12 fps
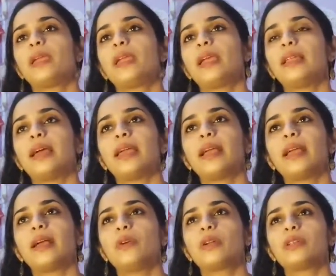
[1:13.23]
and I have
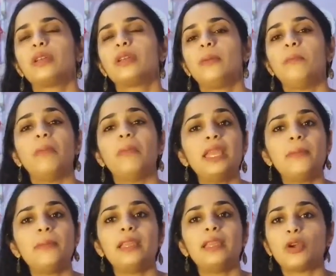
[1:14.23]
got
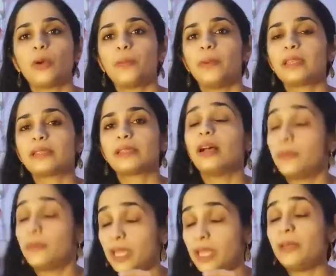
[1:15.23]
many topics, many